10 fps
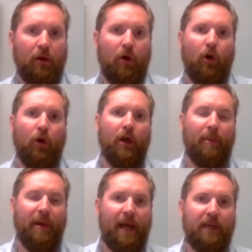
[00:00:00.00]
on a
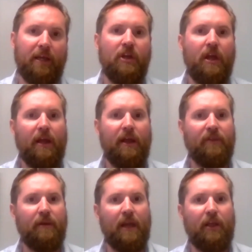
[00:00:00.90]
package, if
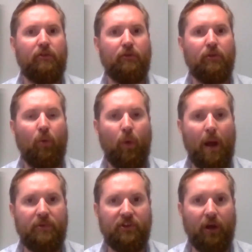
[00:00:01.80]
they get it through the
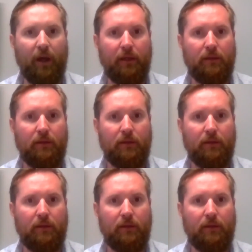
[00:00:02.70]
website,